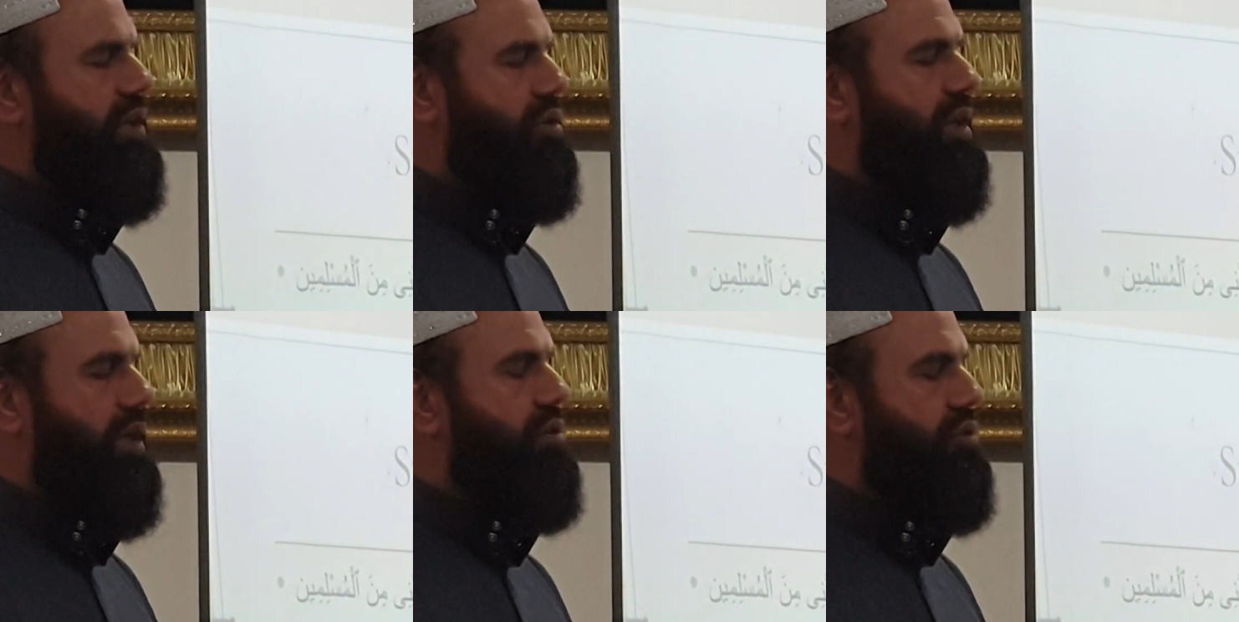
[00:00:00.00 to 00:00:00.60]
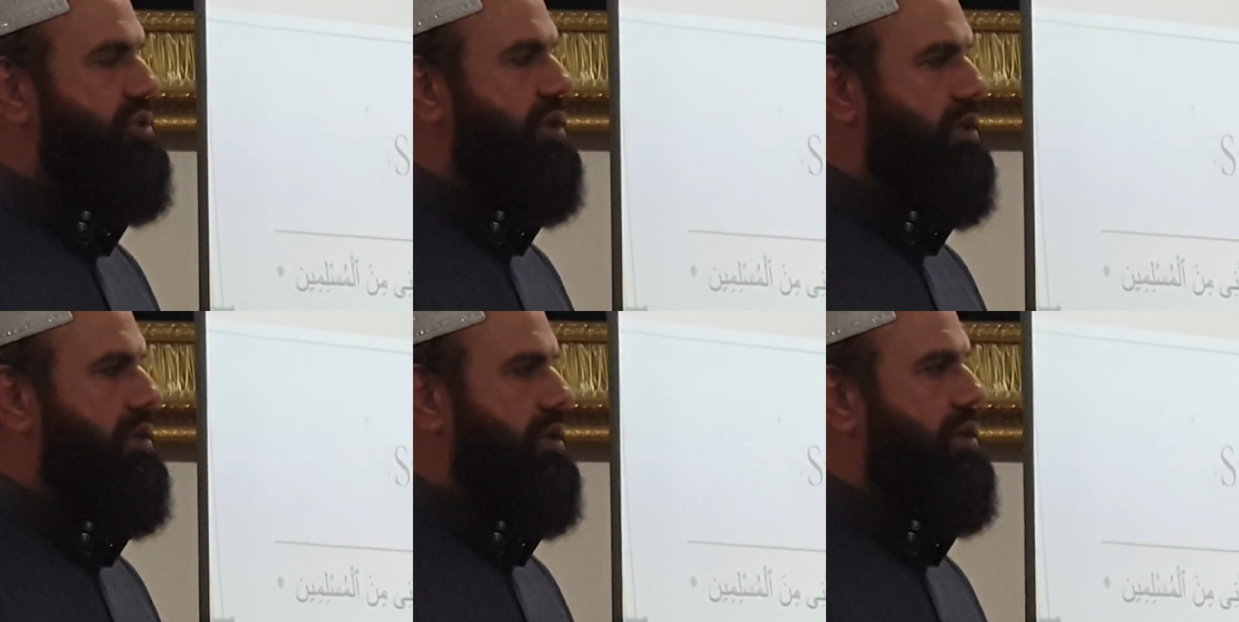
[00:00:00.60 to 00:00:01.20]
can eat kosher.
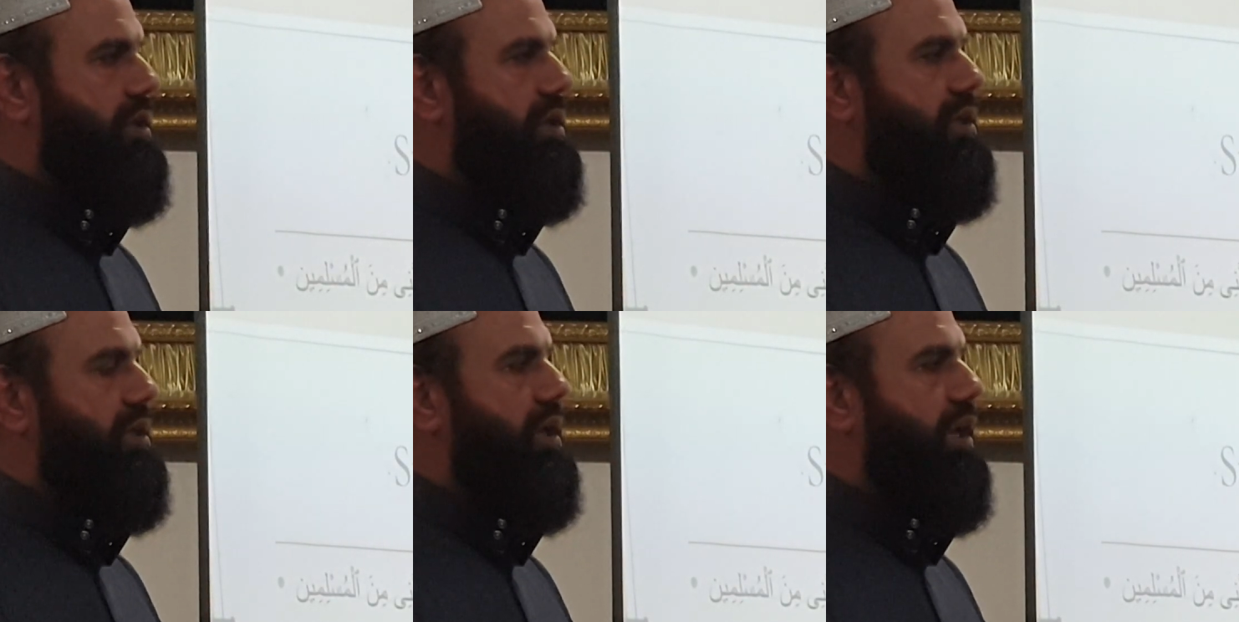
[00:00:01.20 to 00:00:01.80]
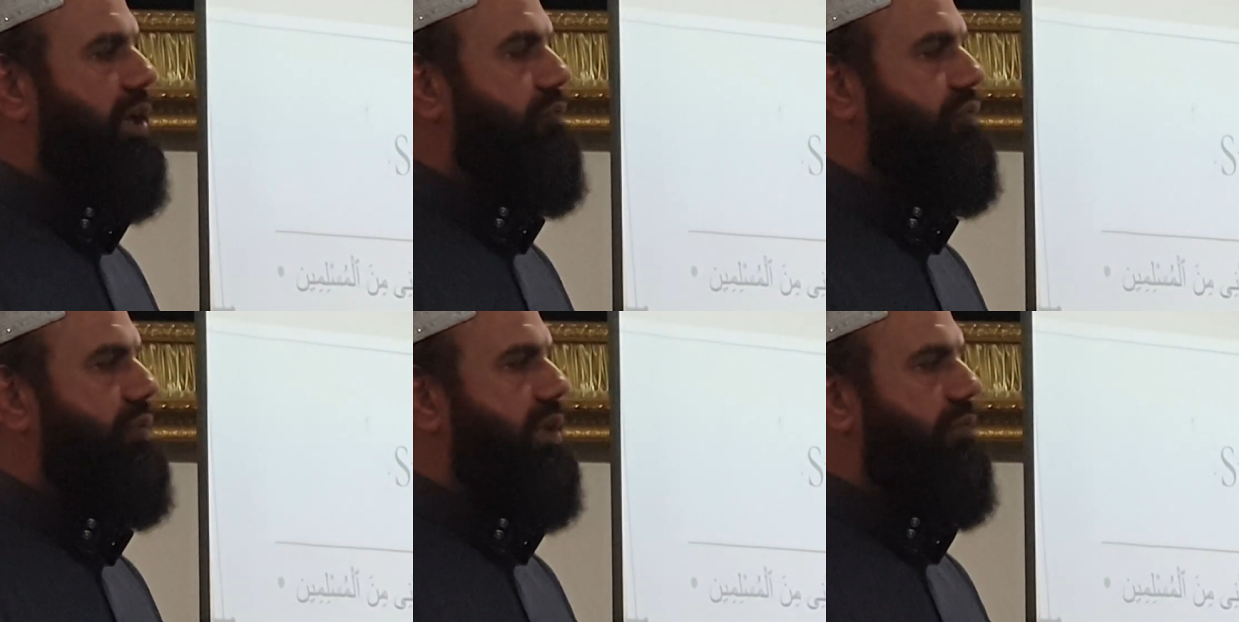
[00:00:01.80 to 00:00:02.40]
Yeah.
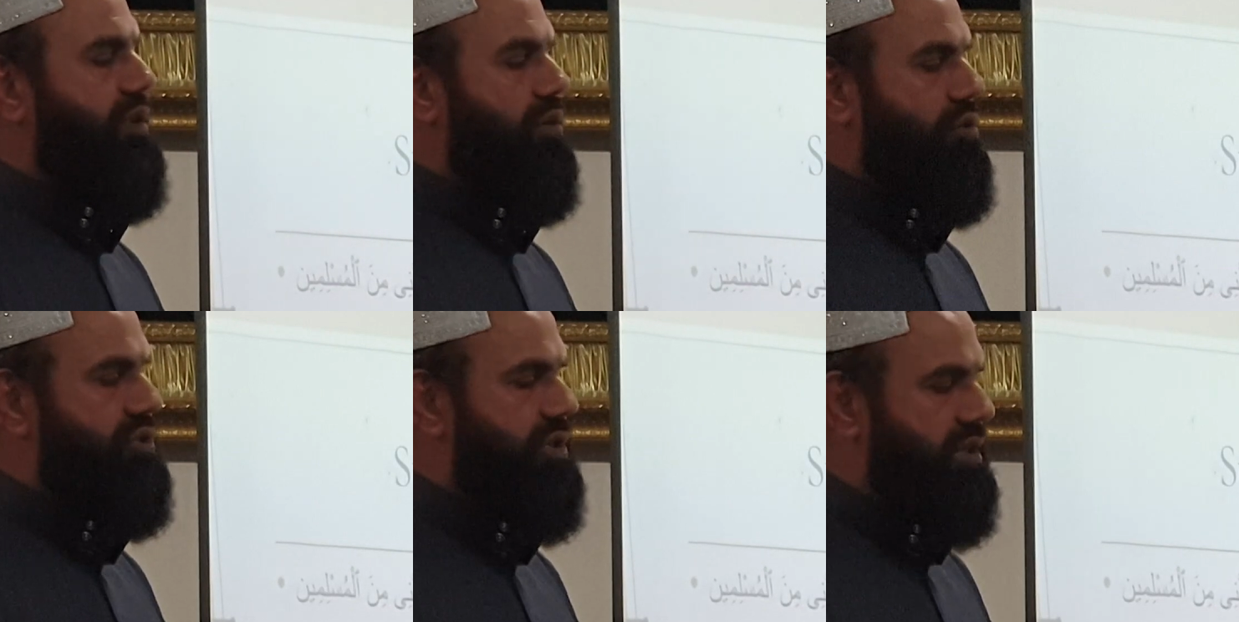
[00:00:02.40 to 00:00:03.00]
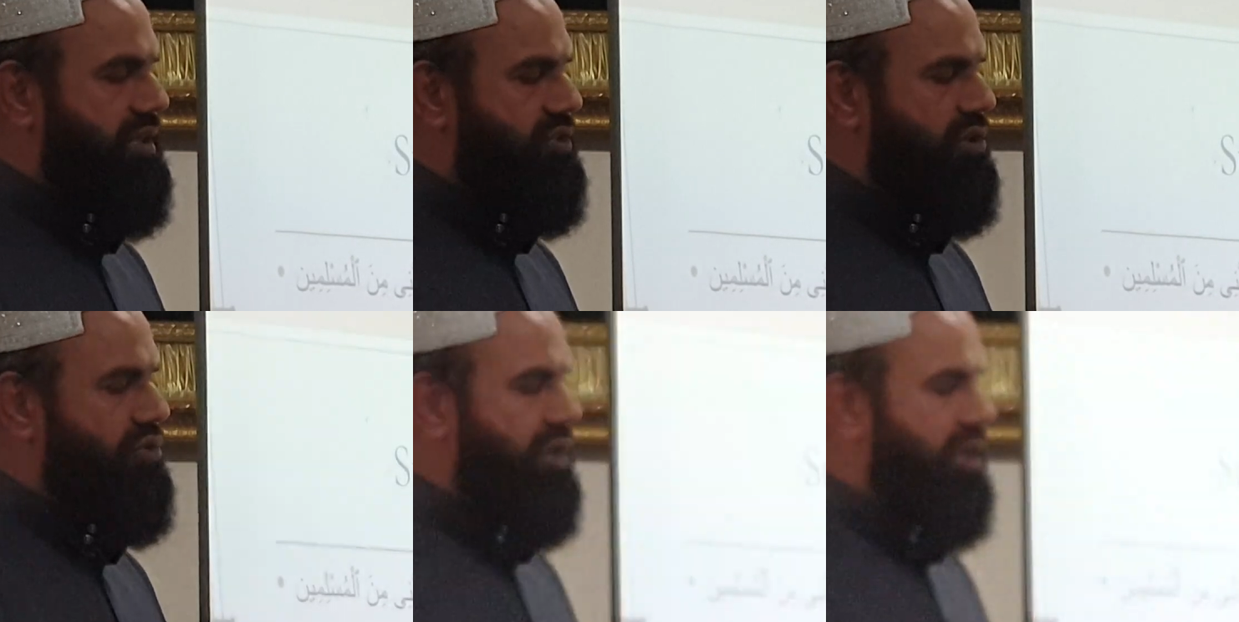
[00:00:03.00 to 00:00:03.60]
If the kosher they're
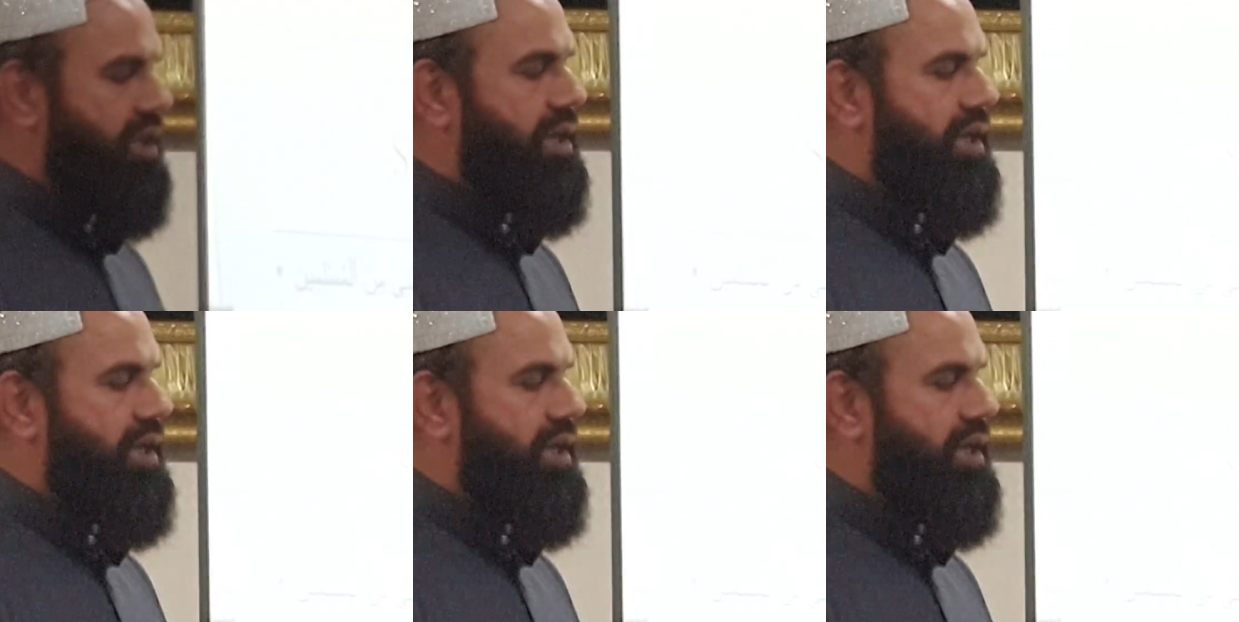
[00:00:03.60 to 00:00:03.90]
slaughtering,